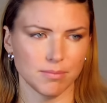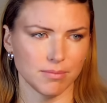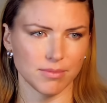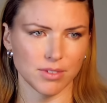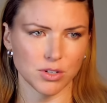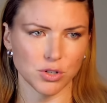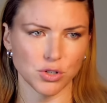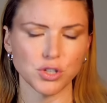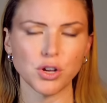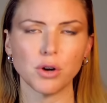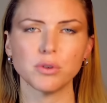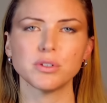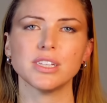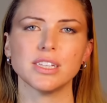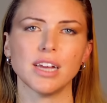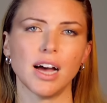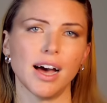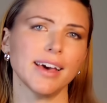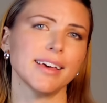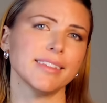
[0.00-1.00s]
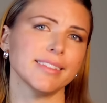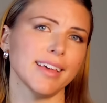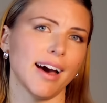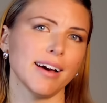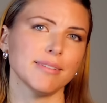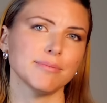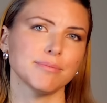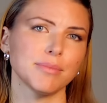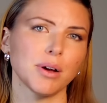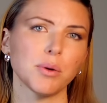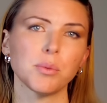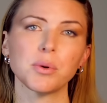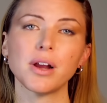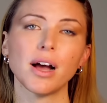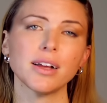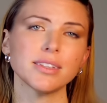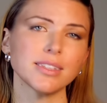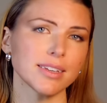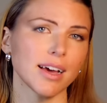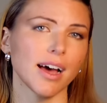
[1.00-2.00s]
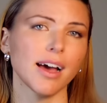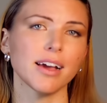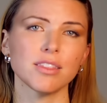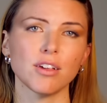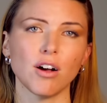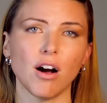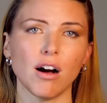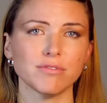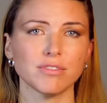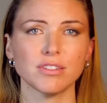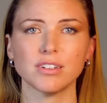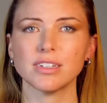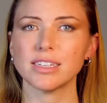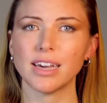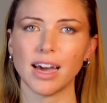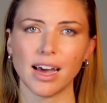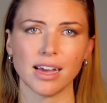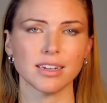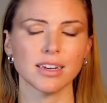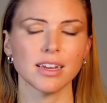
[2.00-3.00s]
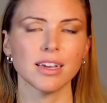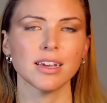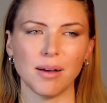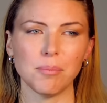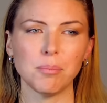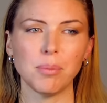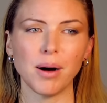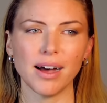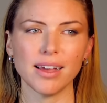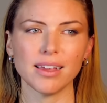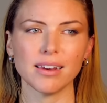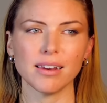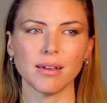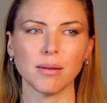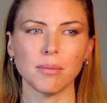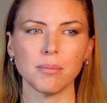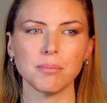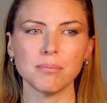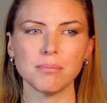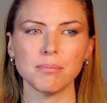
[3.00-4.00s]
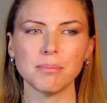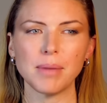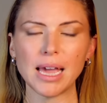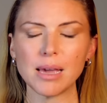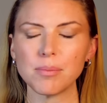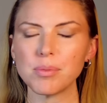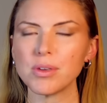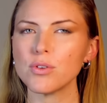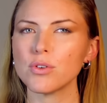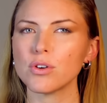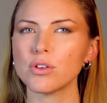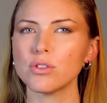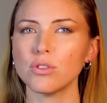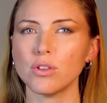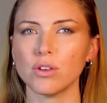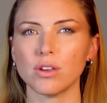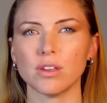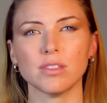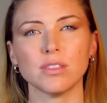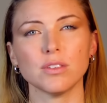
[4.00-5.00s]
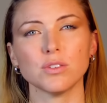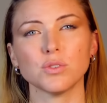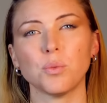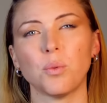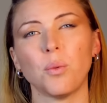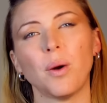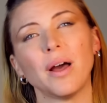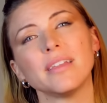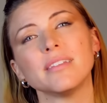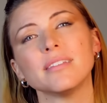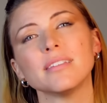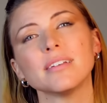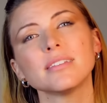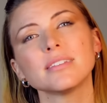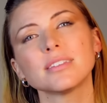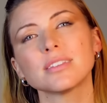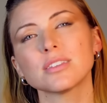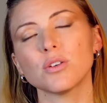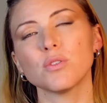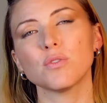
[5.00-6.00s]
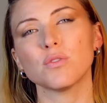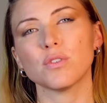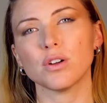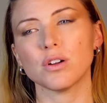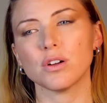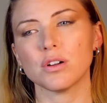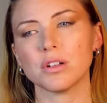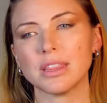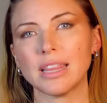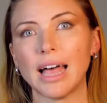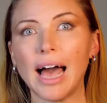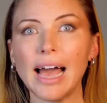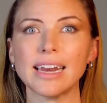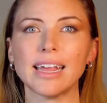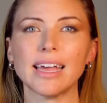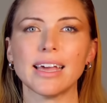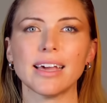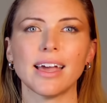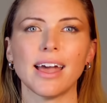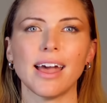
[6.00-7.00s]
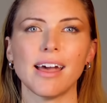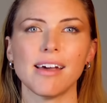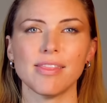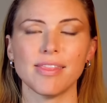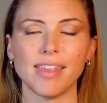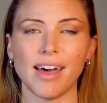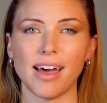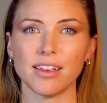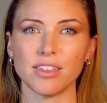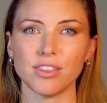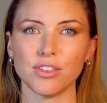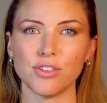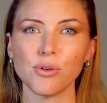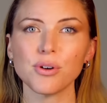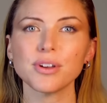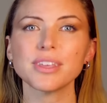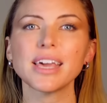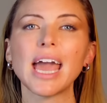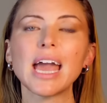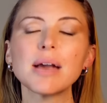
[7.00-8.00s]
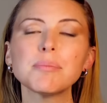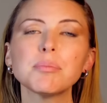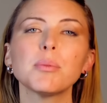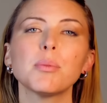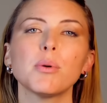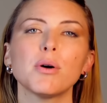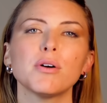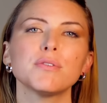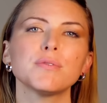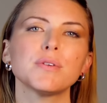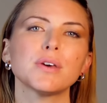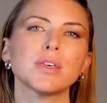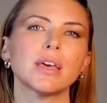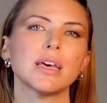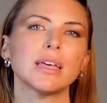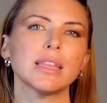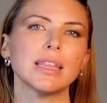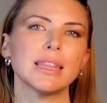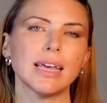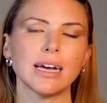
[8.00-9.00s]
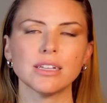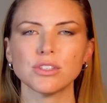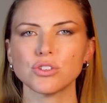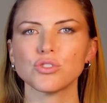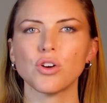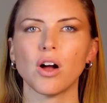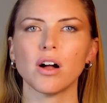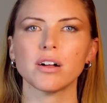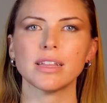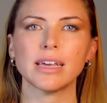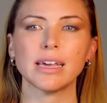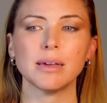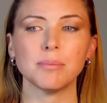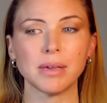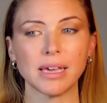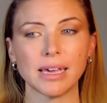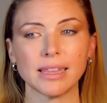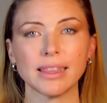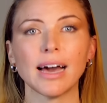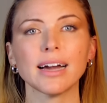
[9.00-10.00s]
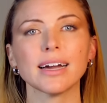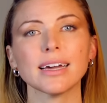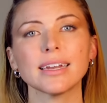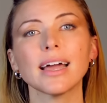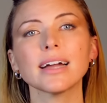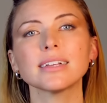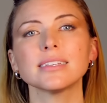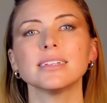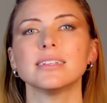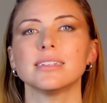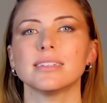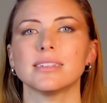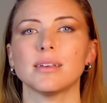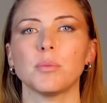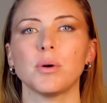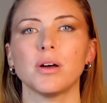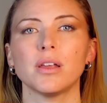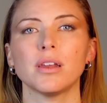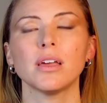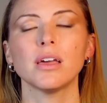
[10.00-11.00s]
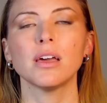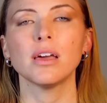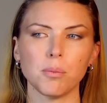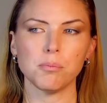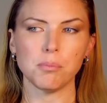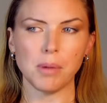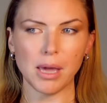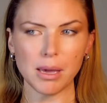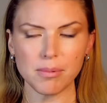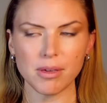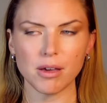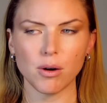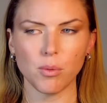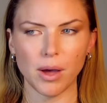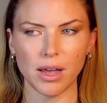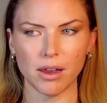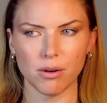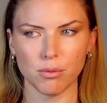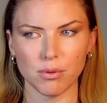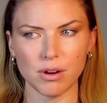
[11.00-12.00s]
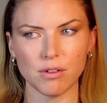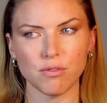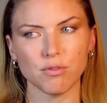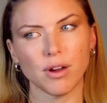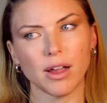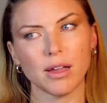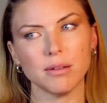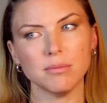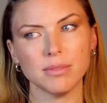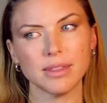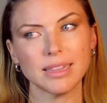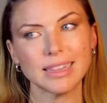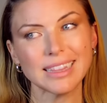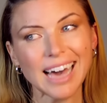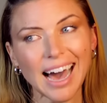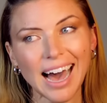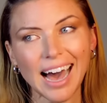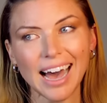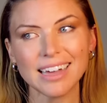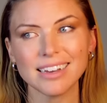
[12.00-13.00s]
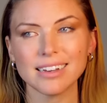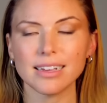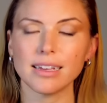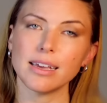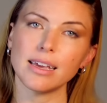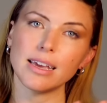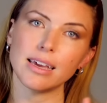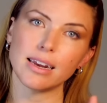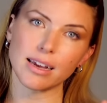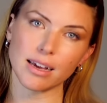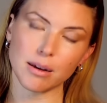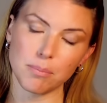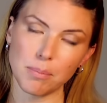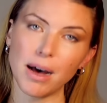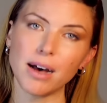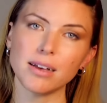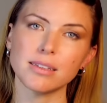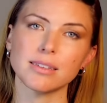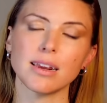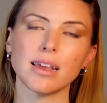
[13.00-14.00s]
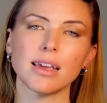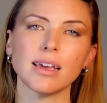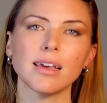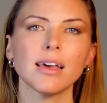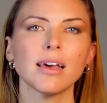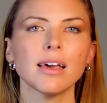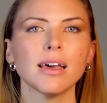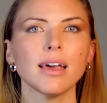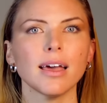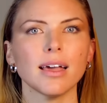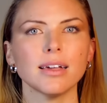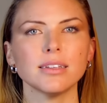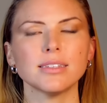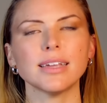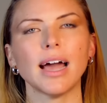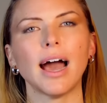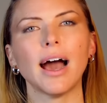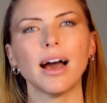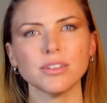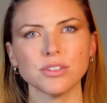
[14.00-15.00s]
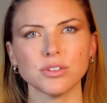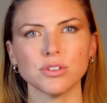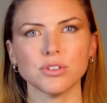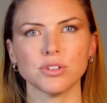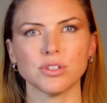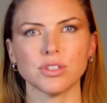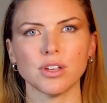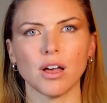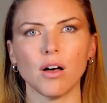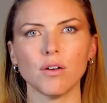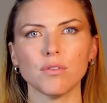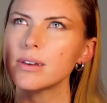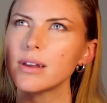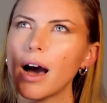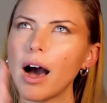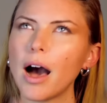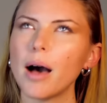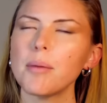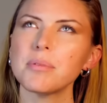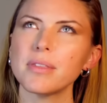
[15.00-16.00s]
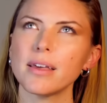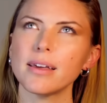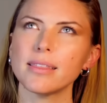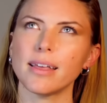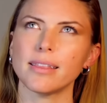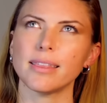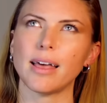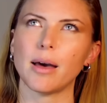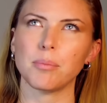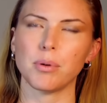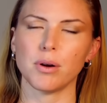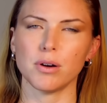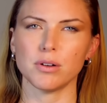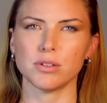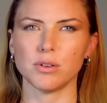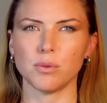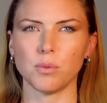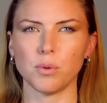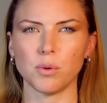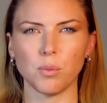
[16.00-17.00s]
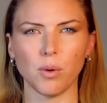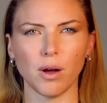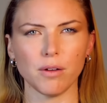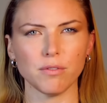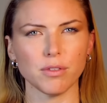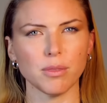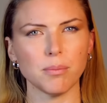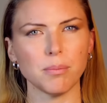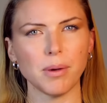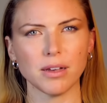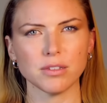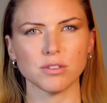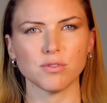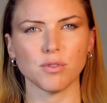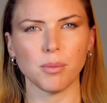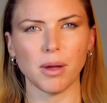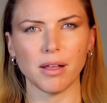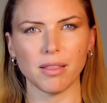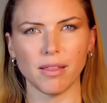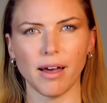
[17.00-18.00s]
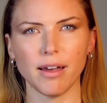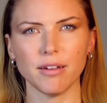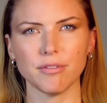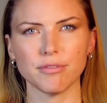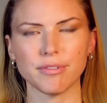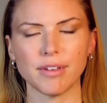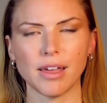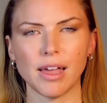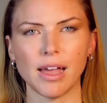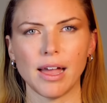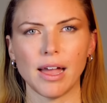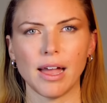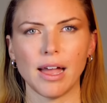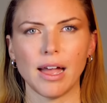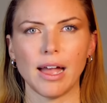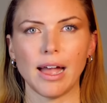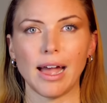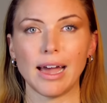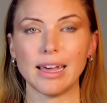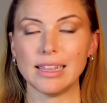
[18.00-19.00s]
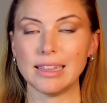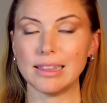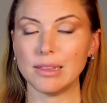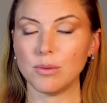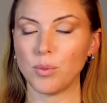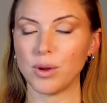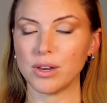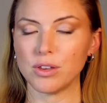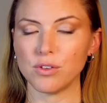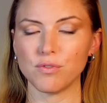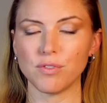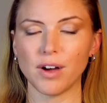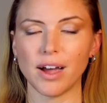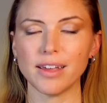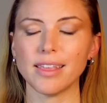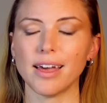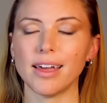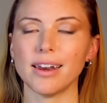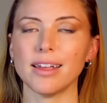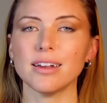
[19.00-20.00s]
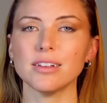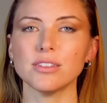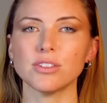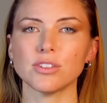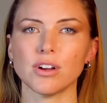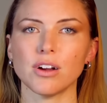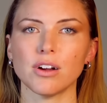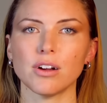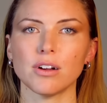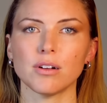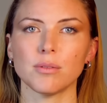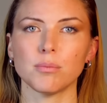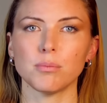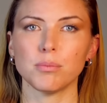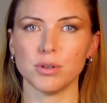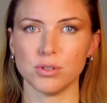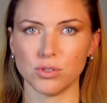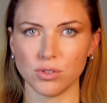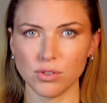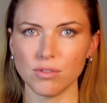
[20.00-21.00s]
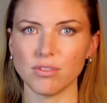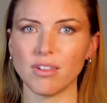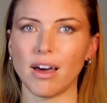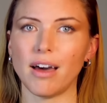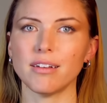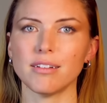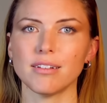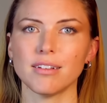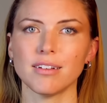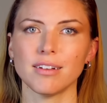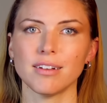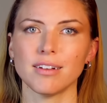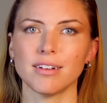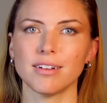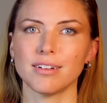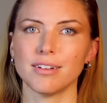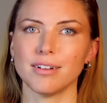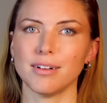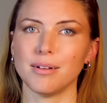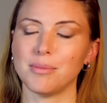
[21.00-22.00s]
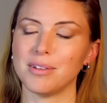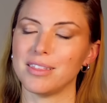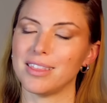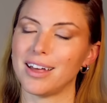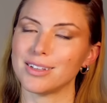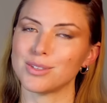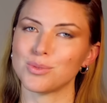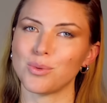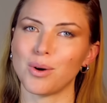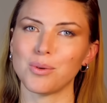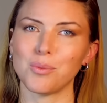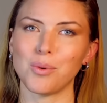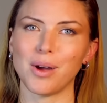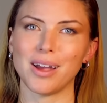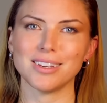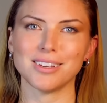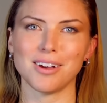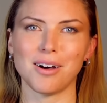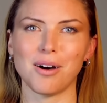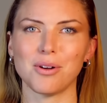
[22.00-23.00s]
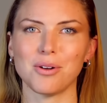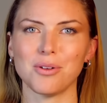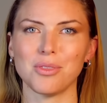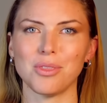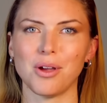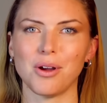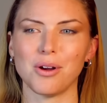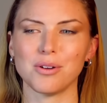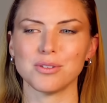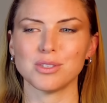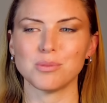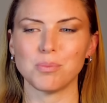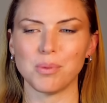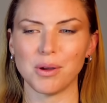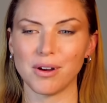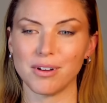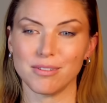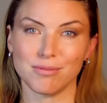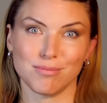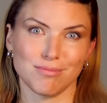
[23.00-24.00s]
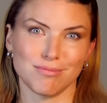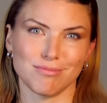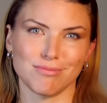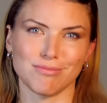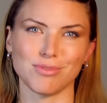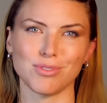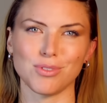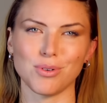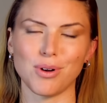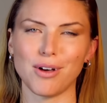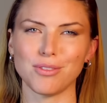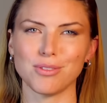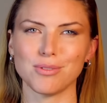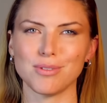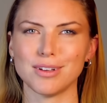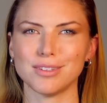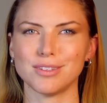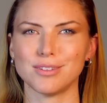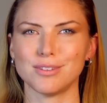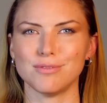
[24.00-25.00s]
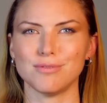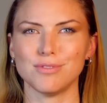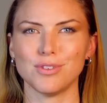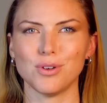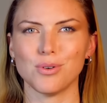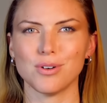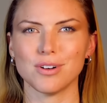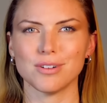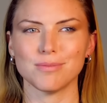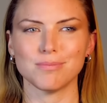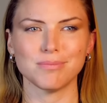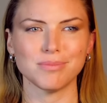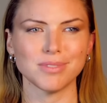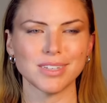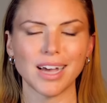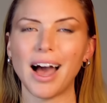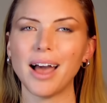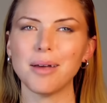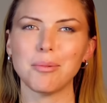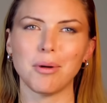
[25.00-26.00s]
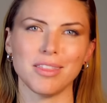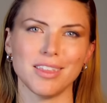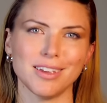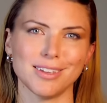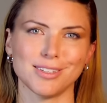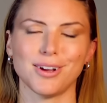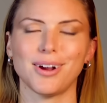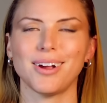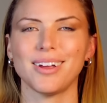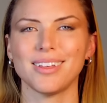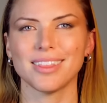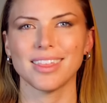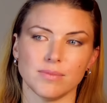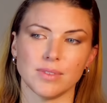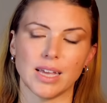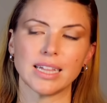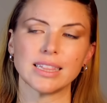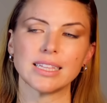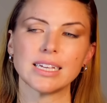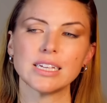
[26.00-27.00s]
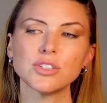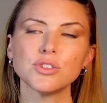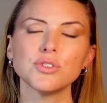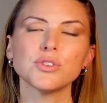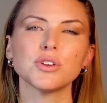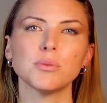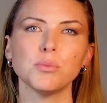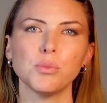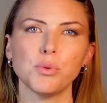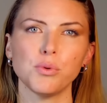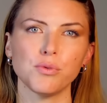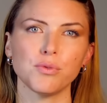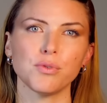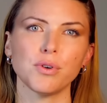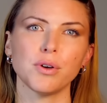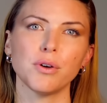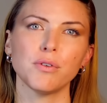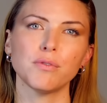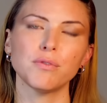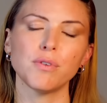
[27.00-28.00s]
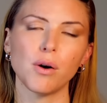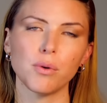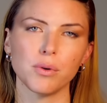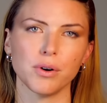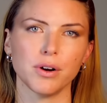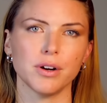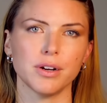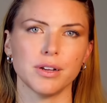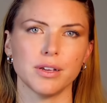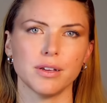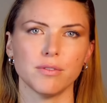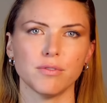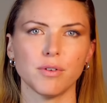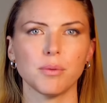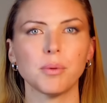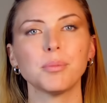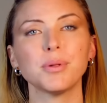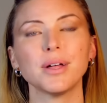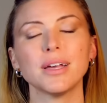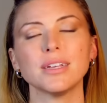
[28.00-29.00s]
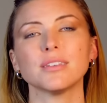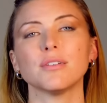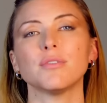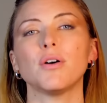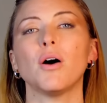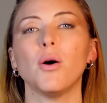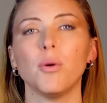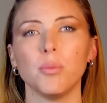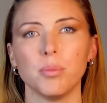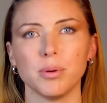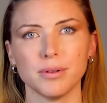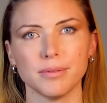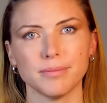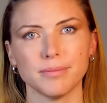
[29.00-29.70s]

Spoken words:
There's no denying that. And we're not denying the awful again. But maybe you can look at this one silver lining that you're capable of feeling that strongly and being that connected to someone. Maybe a way to reframe that in a capacity is to ask yourself, top thing that that person would want for the best for my life. And when you find that answer, pursue that. I mean, that's one way to honor their spirit throughout the rest of your time on this earth. At least you can move forward from a place of hope.